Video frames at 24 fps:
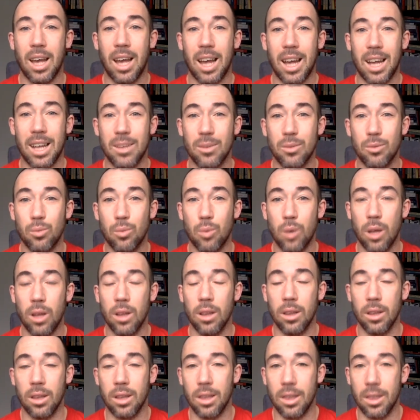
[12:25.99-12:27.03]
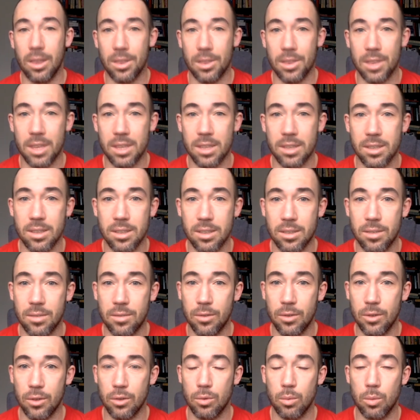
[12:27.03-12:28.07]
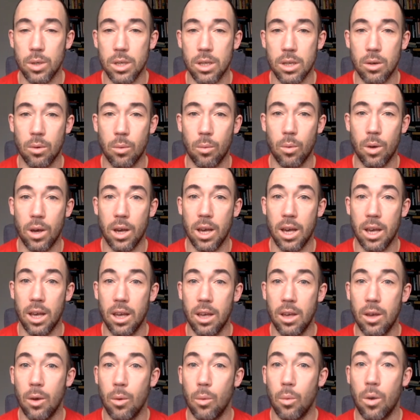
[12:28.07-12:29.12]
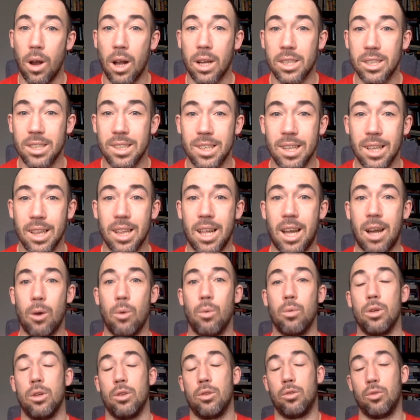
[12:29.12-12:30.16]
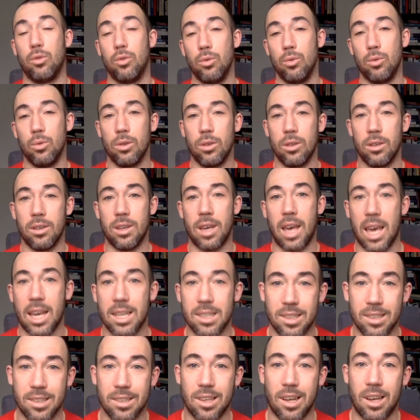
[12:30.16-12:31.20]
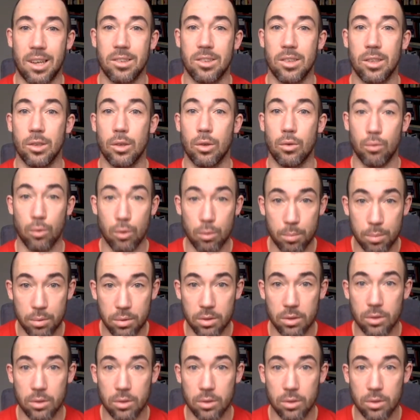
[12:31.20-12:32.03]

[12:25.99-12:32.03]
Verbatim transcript: and as well, this is the first week where we're actually allowed to exercise in groups.